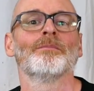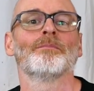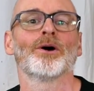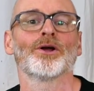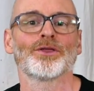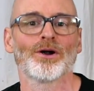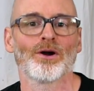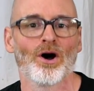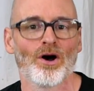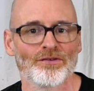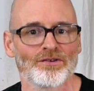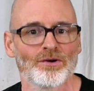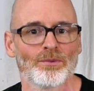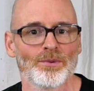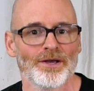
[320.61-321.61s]
but they're
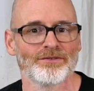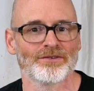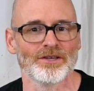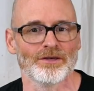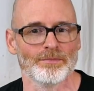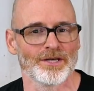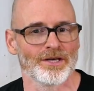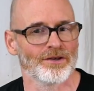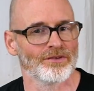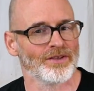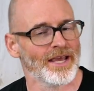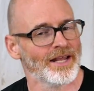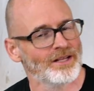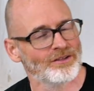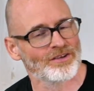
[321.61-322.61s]
also risky because
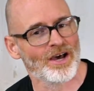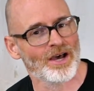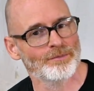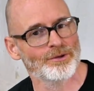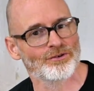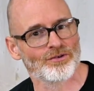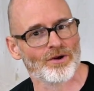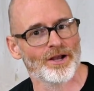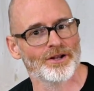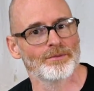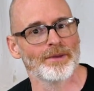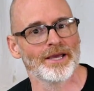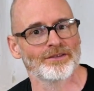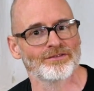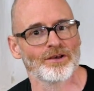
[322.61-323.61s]
anytime you're trying to
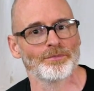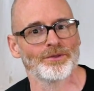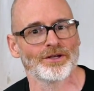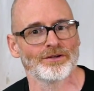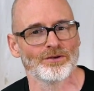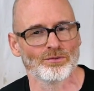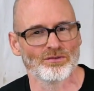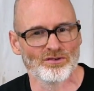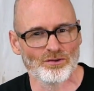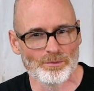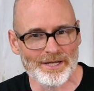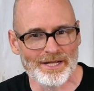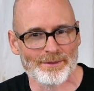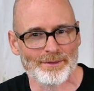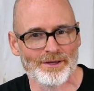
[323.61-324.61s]
make something do too
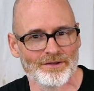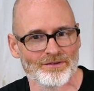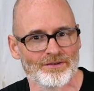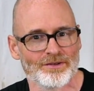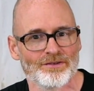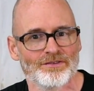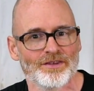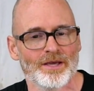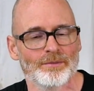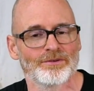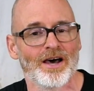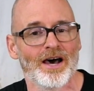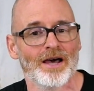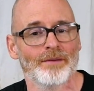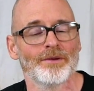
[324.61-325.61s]
many things at the same
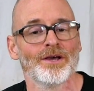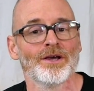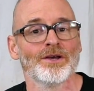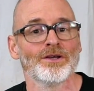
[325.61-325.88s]
time,